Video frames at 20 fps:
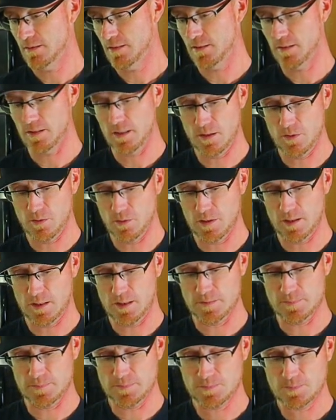are not
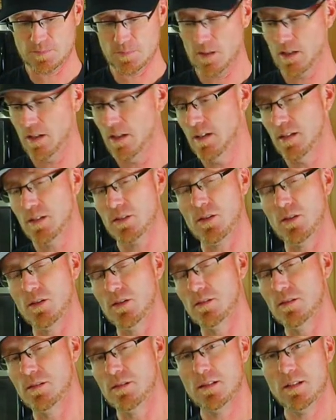working.
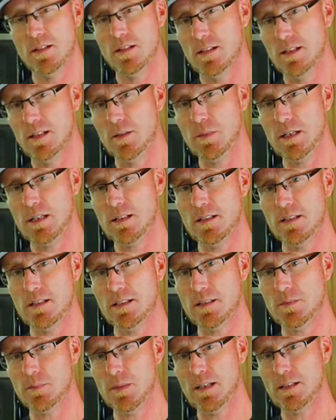So let me clean
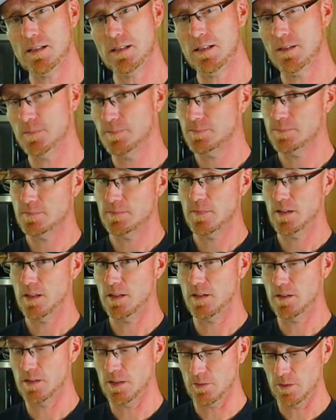this mess up and
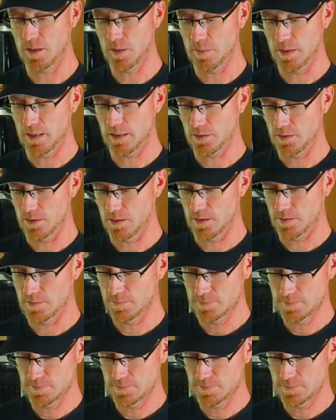I'll get right back to you.